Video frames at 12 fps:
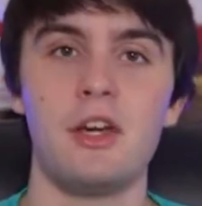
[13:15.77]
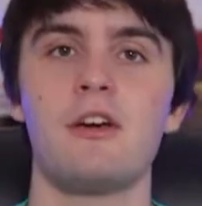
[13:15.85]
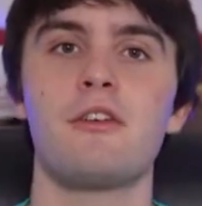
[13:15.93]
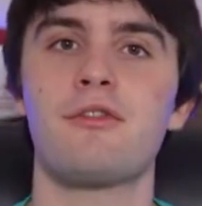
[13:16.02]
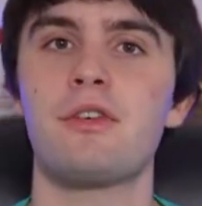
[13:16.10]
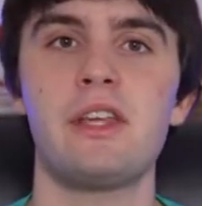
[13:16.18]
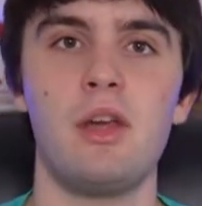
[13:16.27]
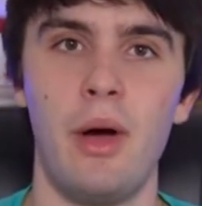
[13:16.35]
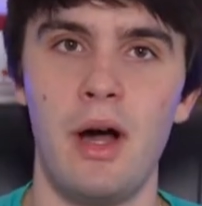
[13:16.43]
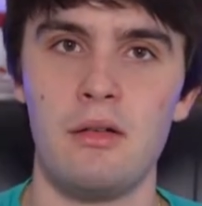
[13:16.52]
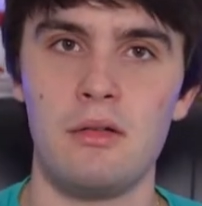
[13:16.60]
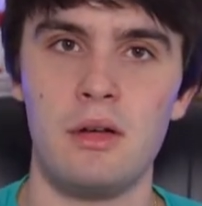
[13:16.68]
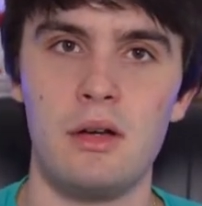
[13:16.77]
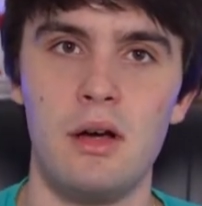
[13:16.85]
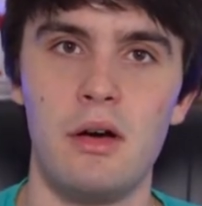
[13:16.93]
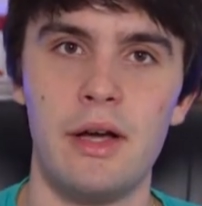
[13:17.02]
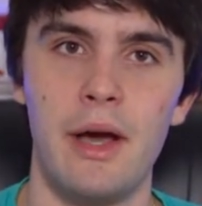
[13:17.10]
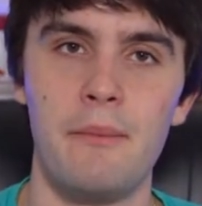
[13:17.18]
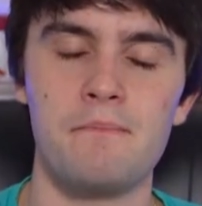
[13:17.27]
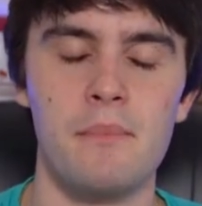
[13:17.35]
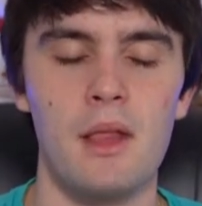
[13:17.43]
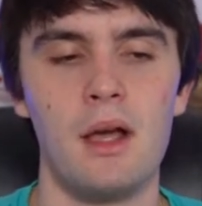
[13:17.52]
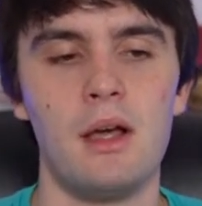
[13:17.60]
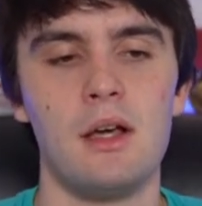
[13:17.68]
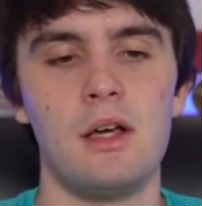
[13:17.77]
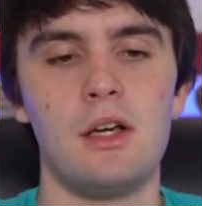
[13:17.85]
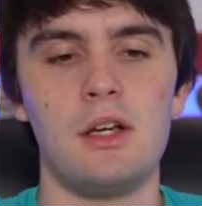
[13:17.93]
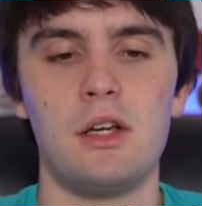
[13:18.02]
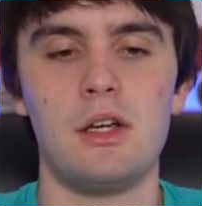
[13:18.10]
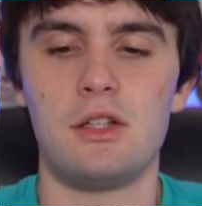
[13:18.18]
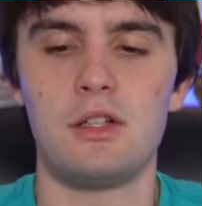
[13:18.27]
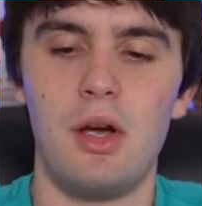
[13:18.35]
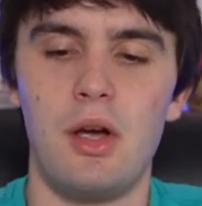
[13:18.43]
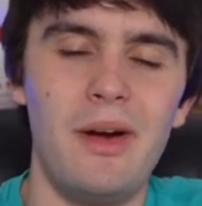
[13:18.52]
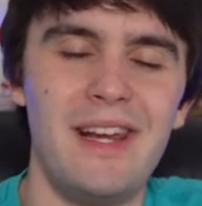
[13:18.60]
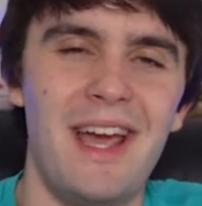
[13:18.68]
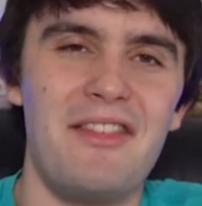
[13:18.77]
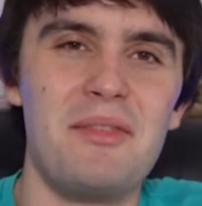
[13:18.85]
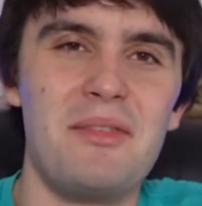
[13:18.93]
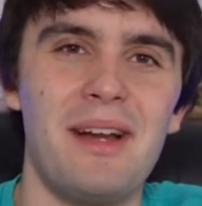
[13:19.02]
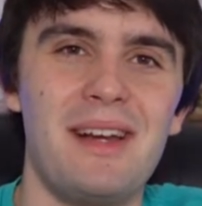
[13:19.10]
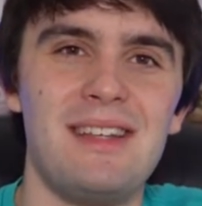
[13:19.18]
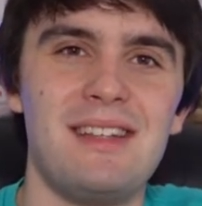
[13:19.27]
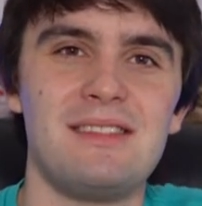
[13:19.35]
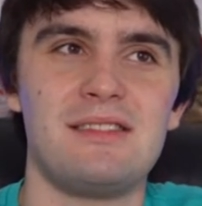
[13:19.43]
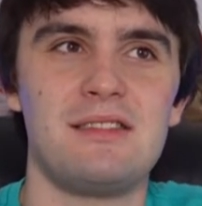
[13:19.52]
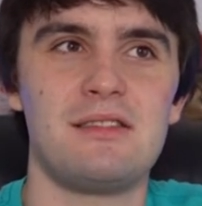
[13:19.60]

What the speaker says: Freak you out, okay? So I want everybody